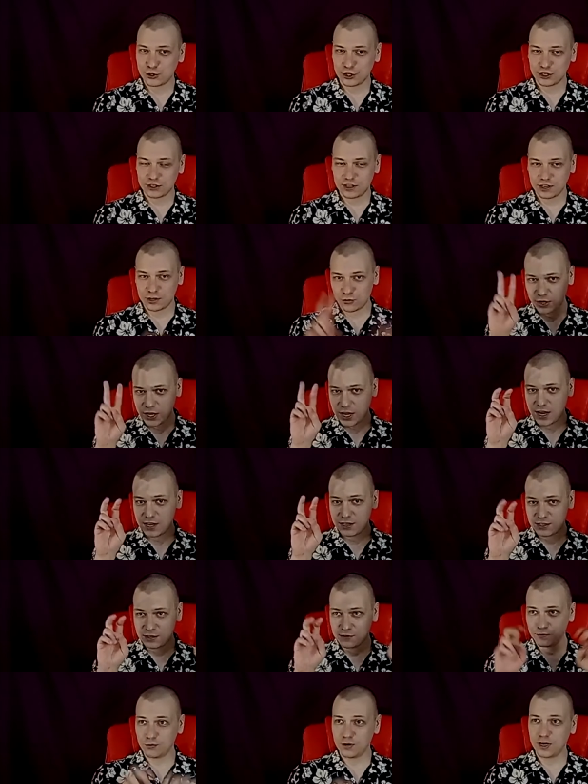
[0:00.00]
which is the
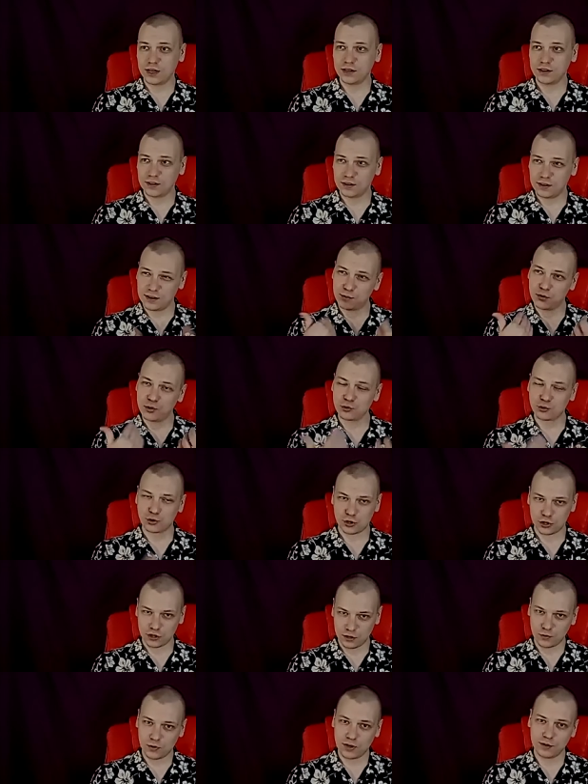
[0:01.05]
creative one, the
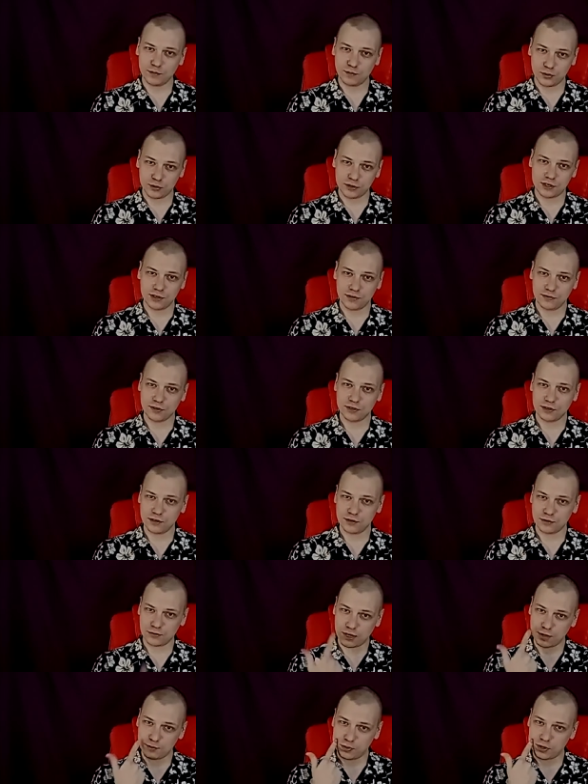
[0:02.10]
emotional one, perceives
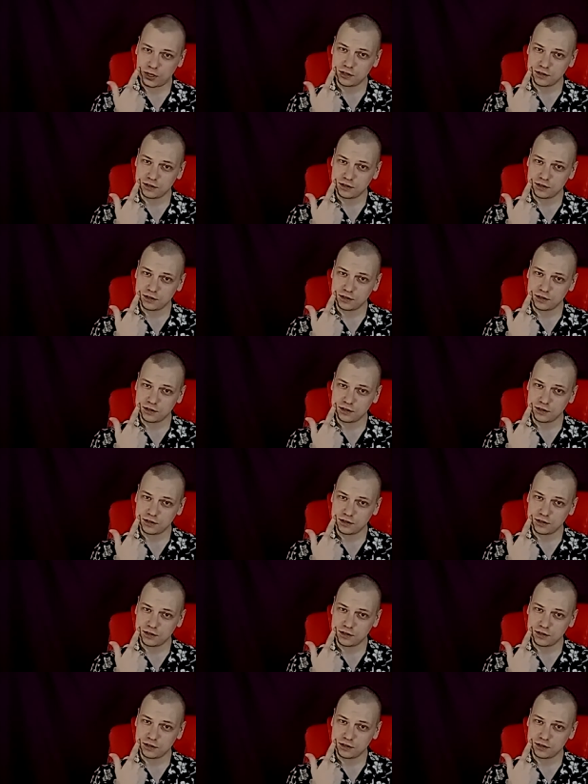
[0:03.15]
this, right?